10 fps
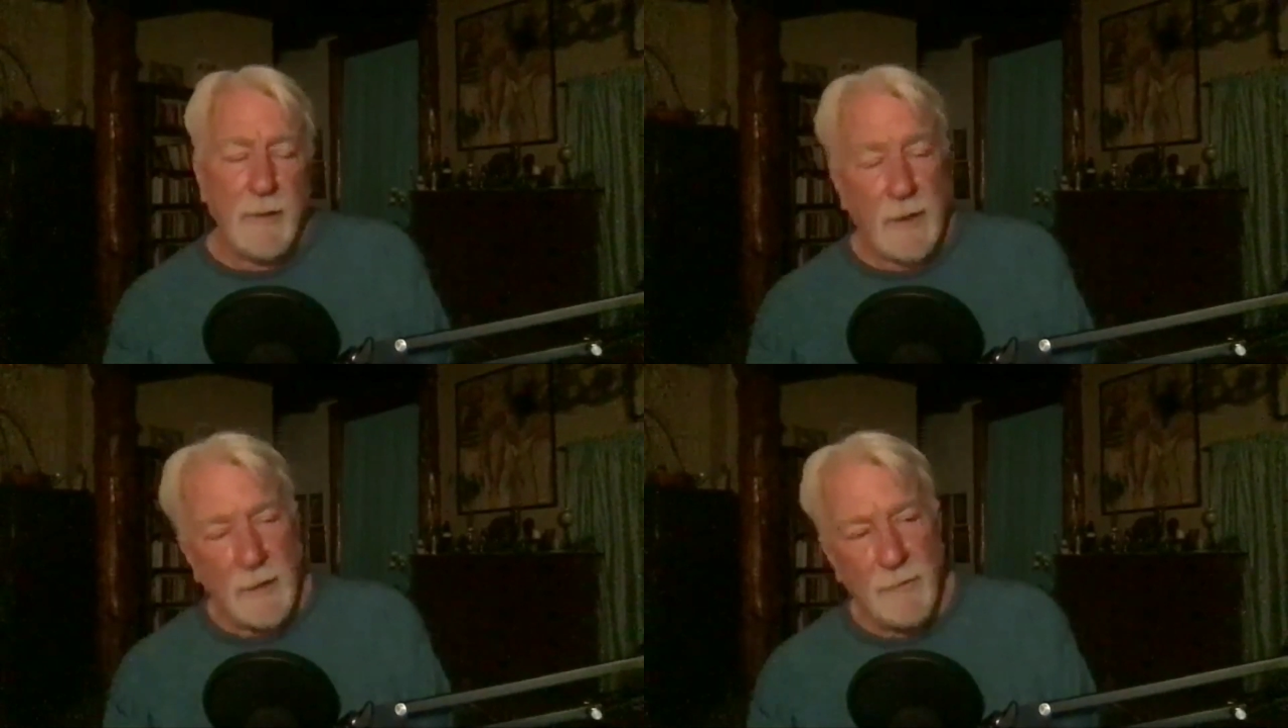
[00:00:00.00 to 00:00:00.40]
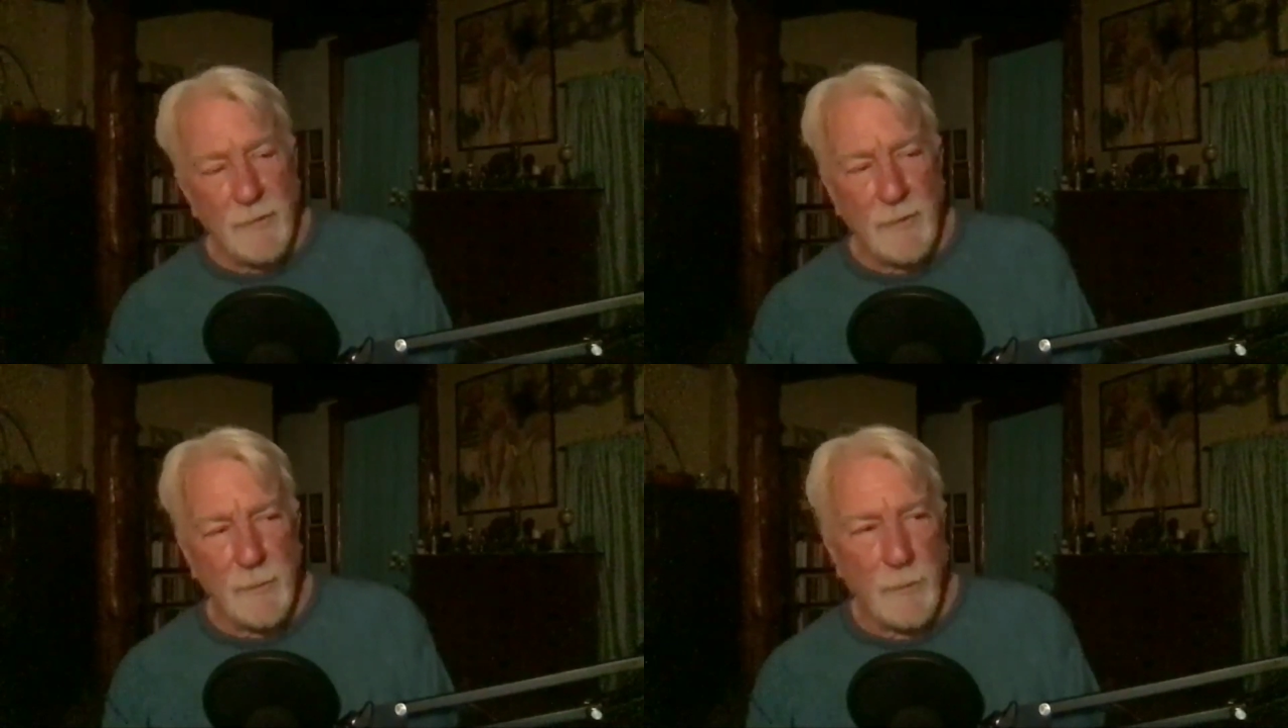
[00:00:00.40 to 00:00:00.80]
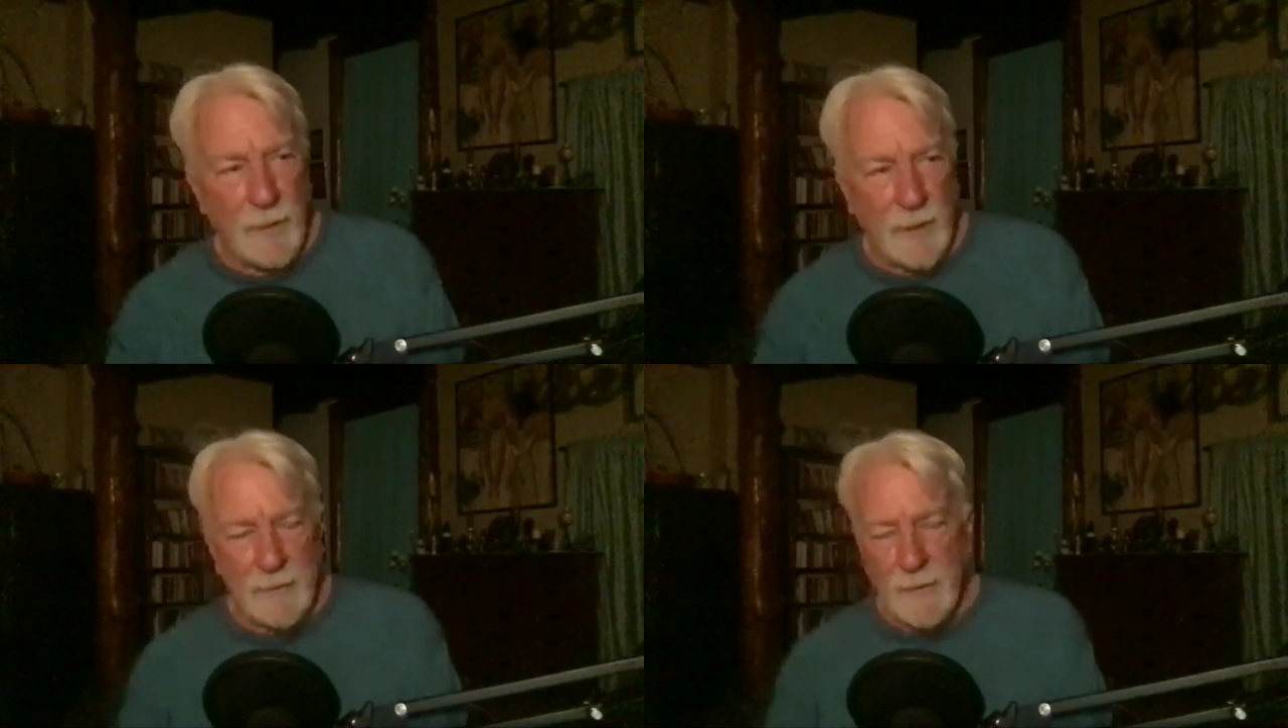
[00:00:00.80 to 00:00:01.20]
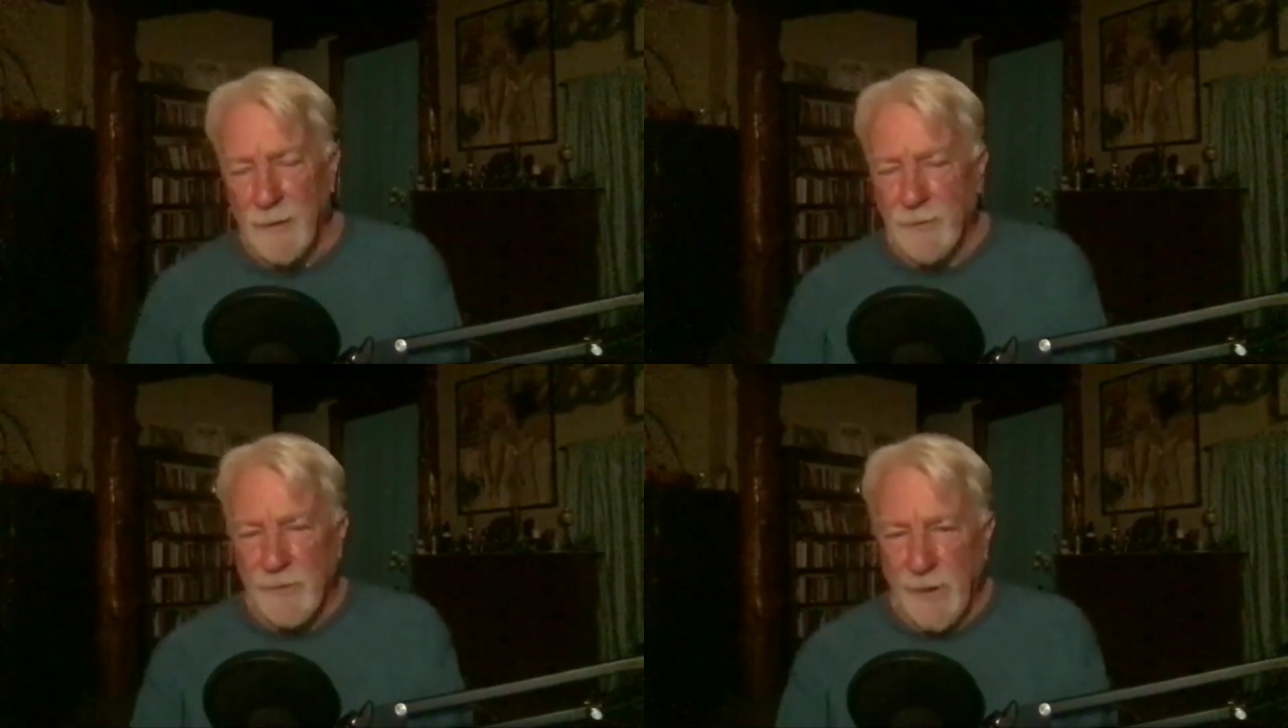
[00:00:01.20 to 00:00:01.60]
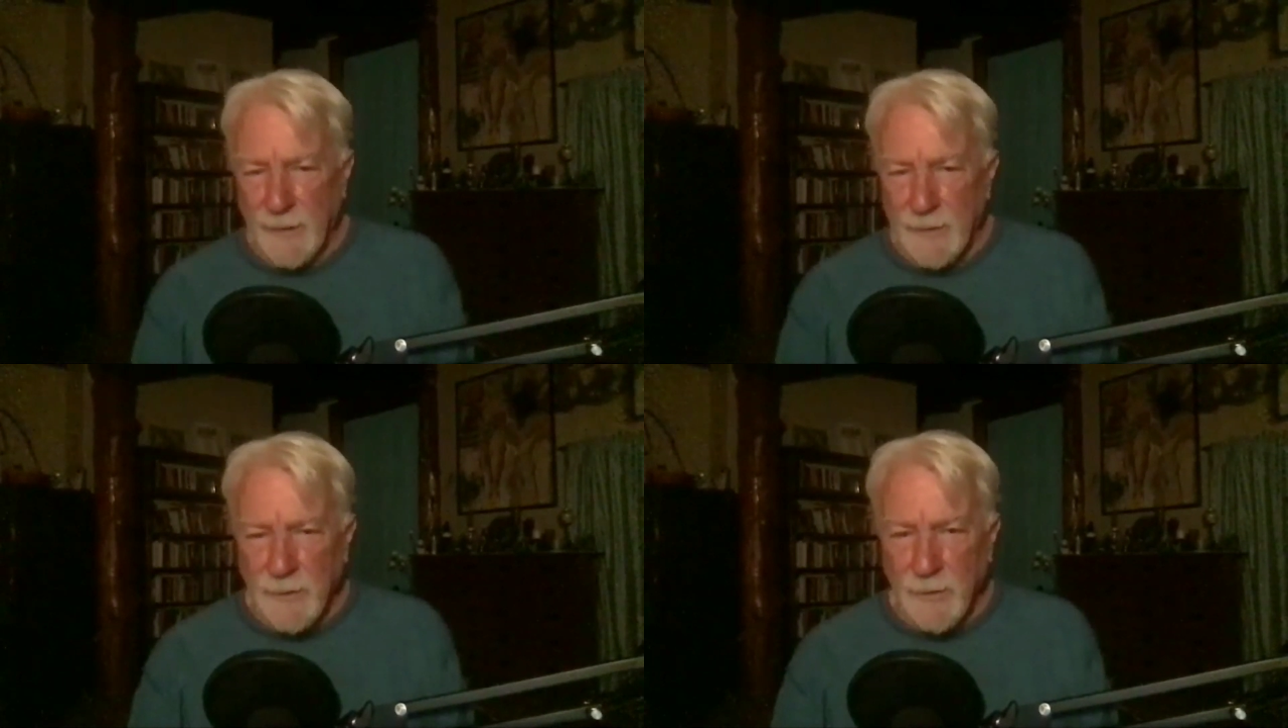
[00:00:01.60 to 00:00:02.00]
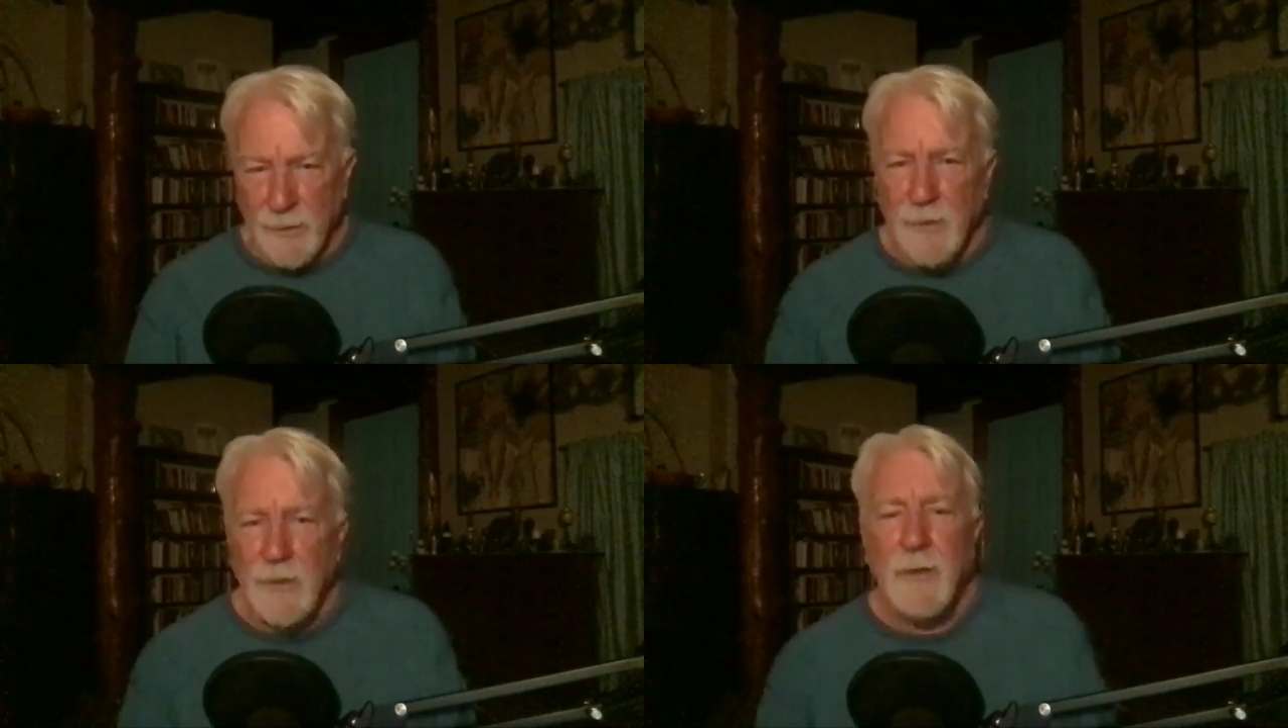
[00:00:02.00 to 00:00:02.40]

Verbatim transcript: even to the point like the heaven's gate cult